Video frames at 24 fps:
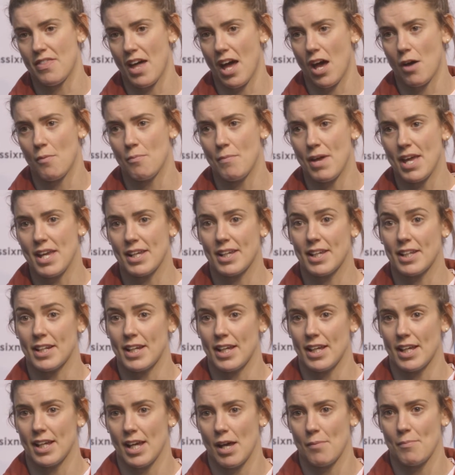are making
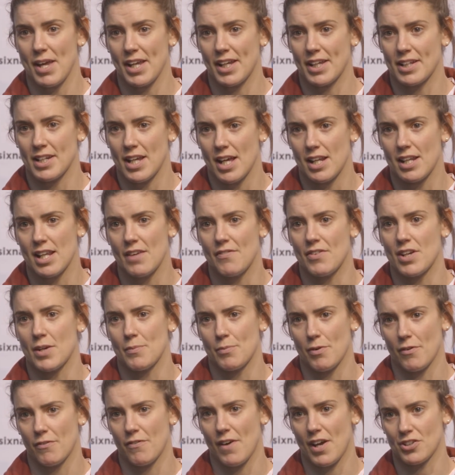it a living, a
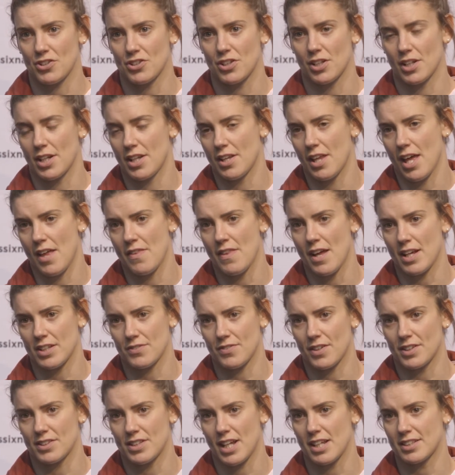professional, and that's
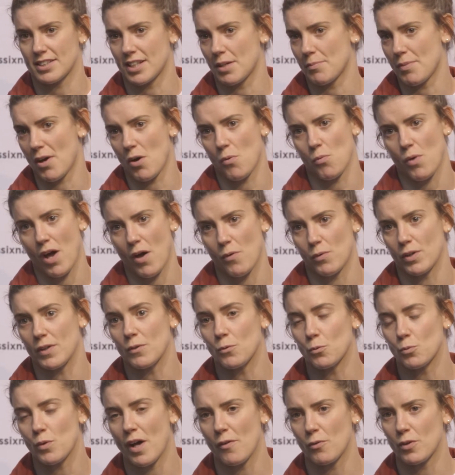fantastic about where
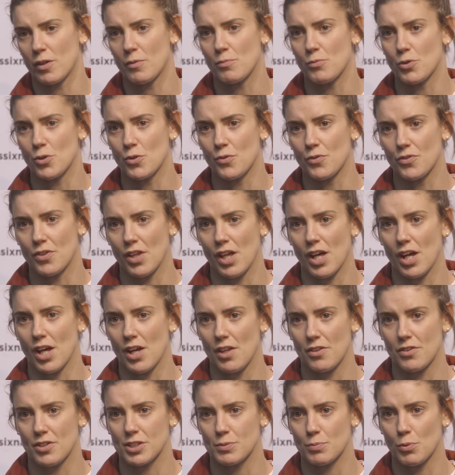we've moved
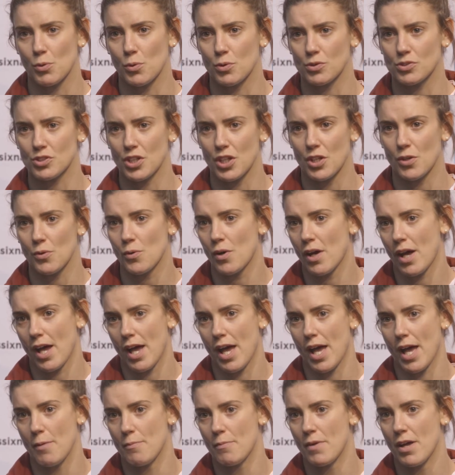the sport to.
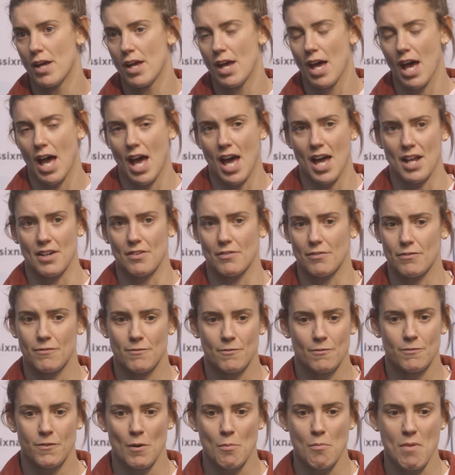And
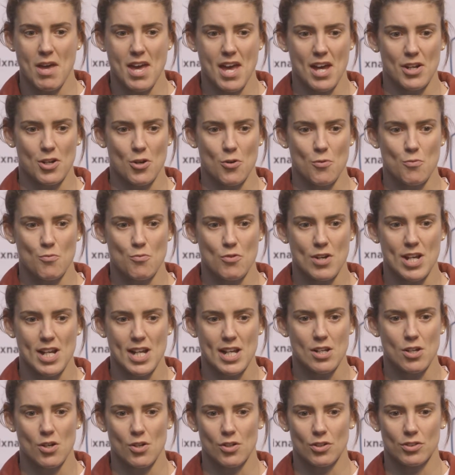for me, I don't
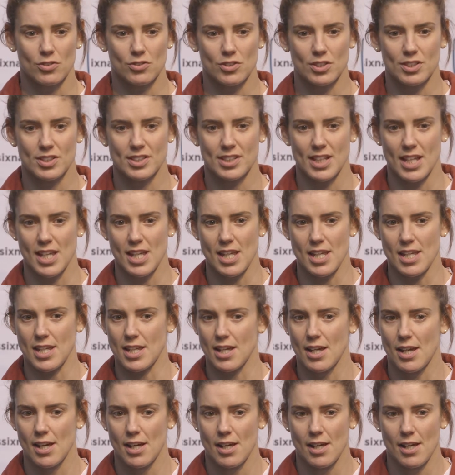really look to
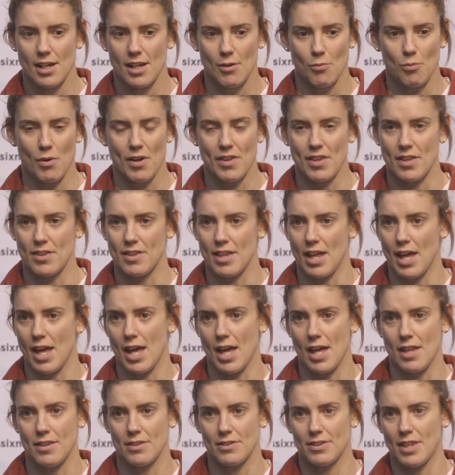see whether
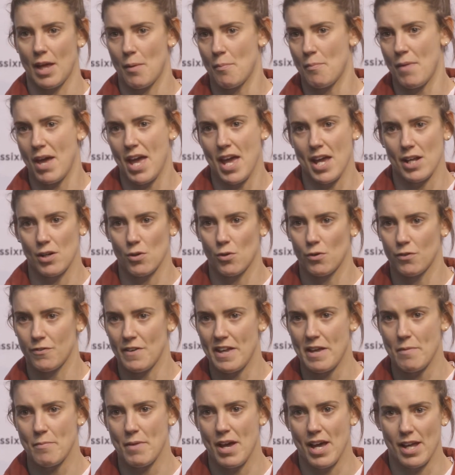they're male or
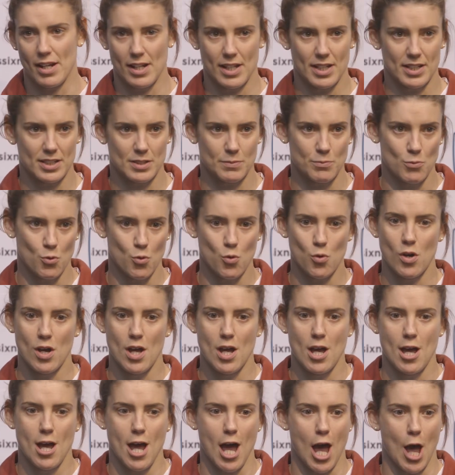female, it's more
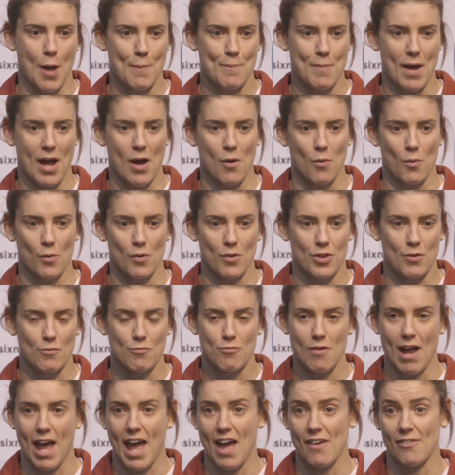about the
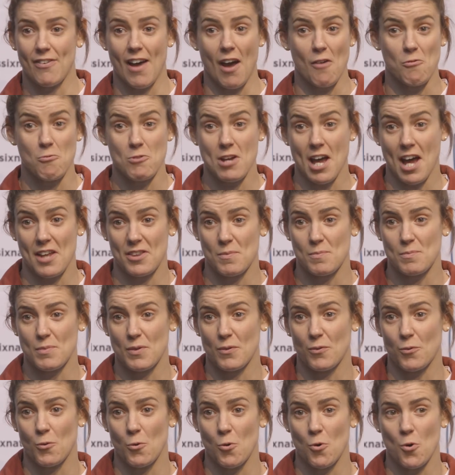ref. Have we had them
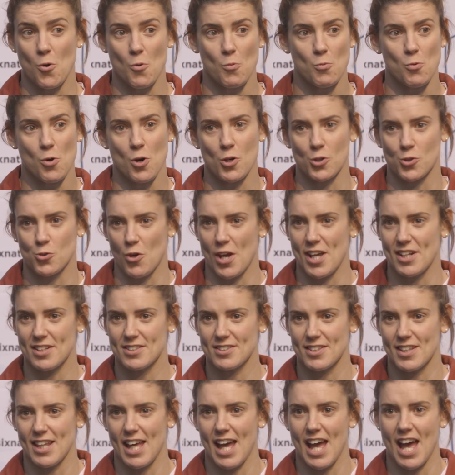before? What
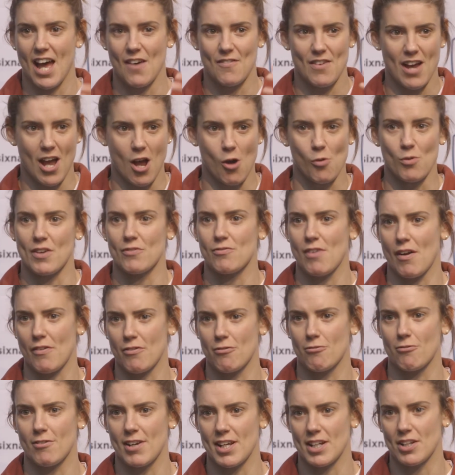traits do they have? How they
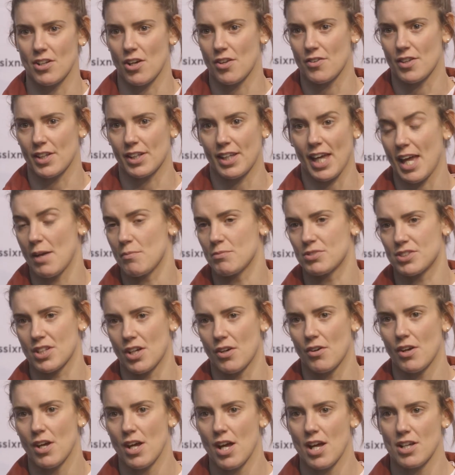refereed other games?
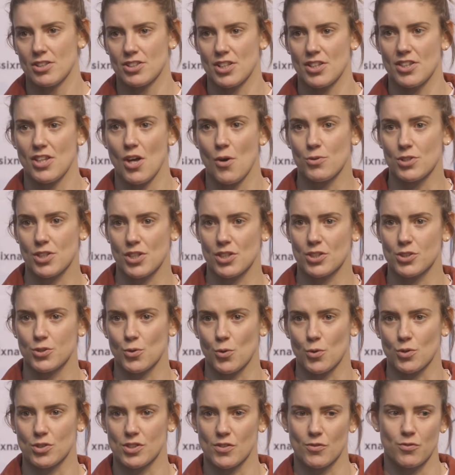So those are the
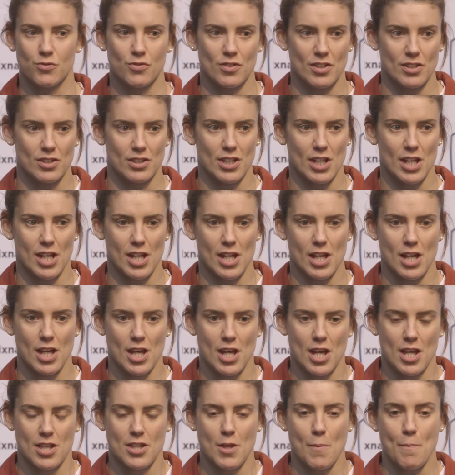sorts of
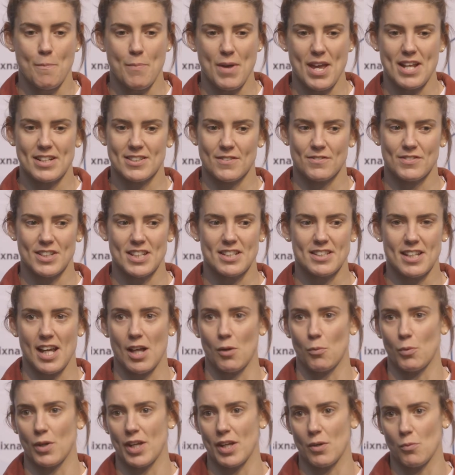the bits of
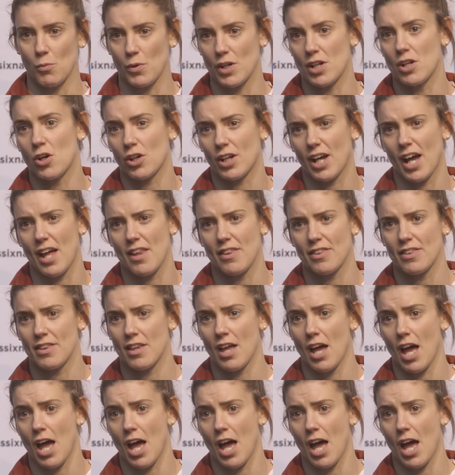detail we look at